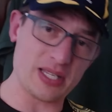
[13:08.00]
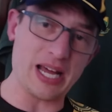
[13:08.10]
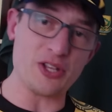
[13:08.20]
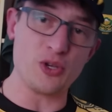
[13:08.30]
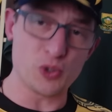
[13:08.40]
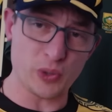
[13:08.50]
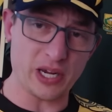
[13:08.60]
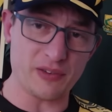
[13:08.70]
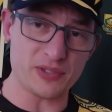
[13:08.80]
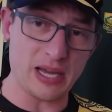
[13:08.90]
unusual
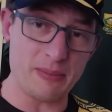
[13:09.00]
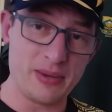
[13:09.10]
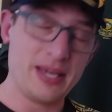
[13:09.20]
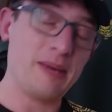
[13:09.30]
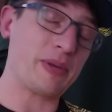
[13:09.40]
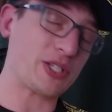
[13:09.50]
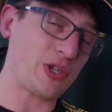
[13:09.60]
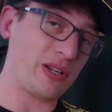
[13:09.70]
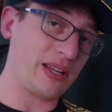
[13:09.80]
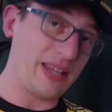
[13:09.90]
kickoff time, but
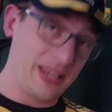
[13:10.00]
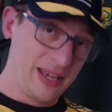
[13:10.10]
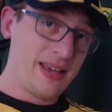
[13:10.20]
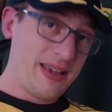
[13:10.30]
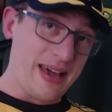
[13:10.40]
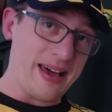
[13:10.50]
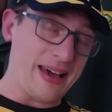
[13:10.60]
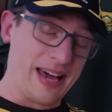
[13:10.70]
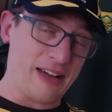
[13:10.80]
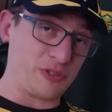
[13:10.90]
certainly uh,
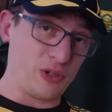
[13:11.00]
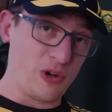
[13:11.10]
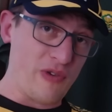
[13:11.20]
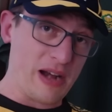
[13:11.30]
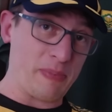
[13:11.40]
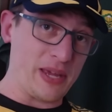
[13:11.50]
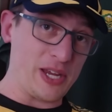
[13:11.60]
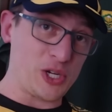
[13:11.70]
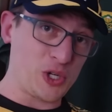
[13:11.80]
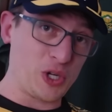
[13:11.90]
afternoon rugby
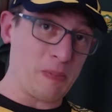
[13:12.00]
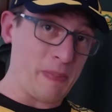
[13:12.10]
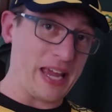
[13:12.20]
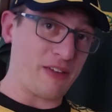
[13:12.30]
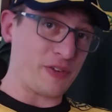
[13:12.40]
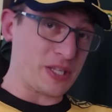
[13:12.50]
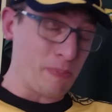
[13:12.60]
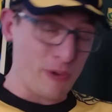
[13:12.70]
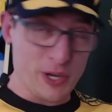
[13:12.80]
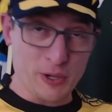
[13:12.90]
should make for some
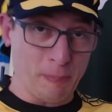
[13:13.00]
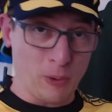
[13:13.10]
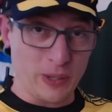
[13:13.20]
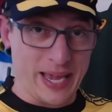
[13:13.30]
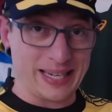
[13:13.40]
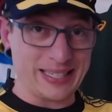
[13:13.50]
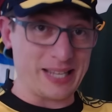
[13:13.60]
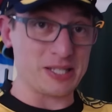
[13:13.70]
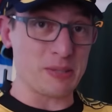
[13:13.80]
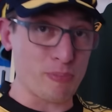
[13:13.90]
pretty good ball handling
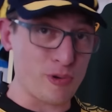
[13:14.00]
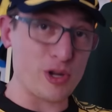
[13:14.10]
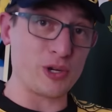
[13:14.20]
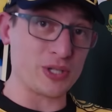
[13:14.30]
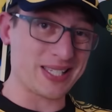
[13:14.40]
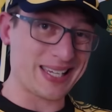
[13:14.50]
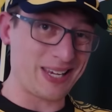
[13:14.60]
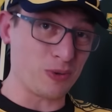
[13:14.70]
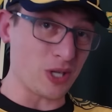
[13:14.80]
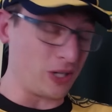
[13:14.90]
and some pretty good
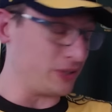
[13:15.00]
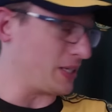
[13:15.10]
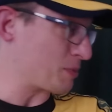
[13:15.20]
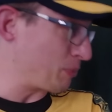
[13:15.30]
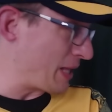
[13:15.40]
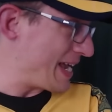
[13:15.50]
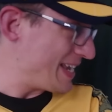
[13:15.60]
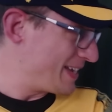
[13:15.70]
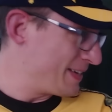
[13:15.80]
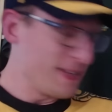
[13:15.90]
skills on display.
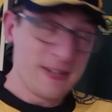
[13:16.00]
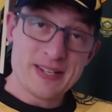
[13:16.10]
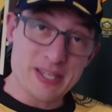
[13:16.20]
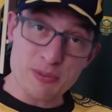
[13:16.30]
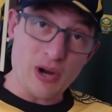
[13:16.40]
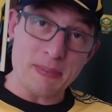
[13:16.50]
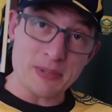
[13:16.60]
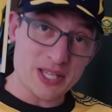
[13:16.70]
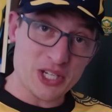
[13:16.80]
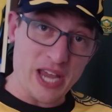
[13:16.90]
Subscribe to
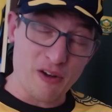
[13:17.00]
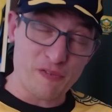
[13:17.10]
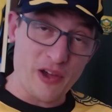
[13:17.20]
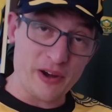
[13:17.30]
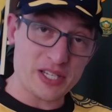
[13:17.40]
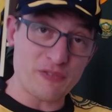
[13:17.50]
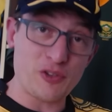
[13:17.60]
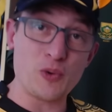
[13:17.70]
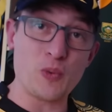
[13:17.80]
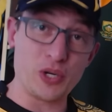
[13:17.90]
the channel, folks, if
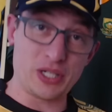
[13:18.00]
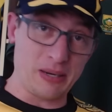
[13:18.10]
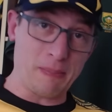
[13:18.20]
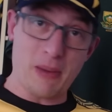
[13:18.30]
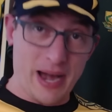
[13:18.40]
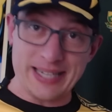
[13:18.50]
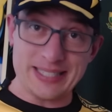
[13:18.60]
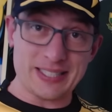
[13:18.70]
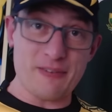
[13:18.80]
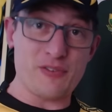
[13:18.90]
you would, not mind.
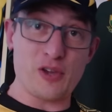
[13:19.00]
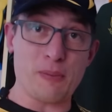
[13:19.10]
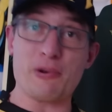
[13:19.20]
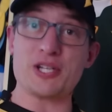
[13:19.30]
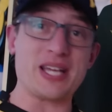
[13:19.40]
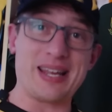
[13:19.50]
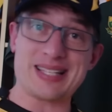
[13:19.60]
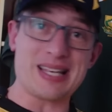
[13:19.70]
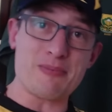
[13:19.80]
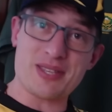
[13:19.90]
If you appreciated
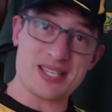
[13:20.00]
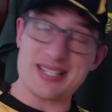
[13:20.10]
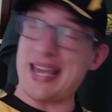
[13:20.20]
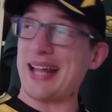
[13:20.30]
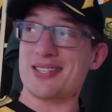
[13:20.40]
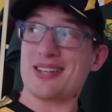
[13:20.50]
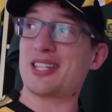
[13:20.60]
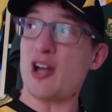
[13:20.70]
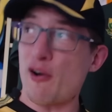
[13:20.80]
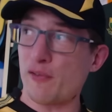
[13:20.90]
some of the stats, like the
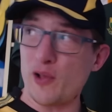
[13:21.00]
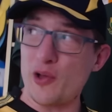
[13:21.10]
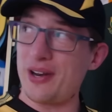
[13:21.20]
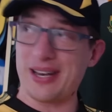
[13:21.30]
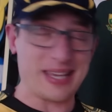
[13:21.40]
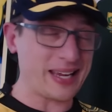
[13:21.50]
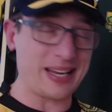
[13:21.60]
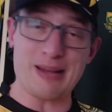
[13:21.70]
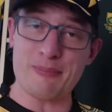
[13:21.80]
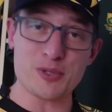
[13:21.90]
offload and kicking
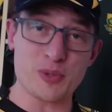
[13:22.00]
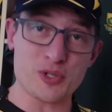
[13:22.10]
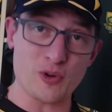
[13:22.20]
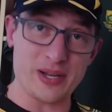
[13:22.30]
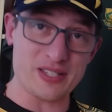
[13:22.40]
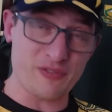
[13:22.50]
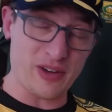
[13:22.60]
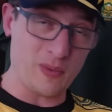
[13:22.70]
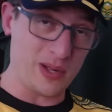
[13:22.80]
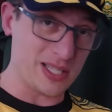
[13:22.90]
numbers, which are always
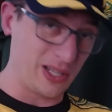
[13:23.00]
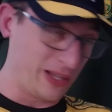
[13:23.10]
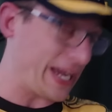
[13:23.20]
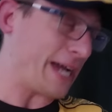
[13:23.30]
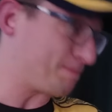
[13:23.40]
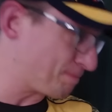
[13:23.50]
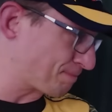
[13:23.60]
fun ones to look at.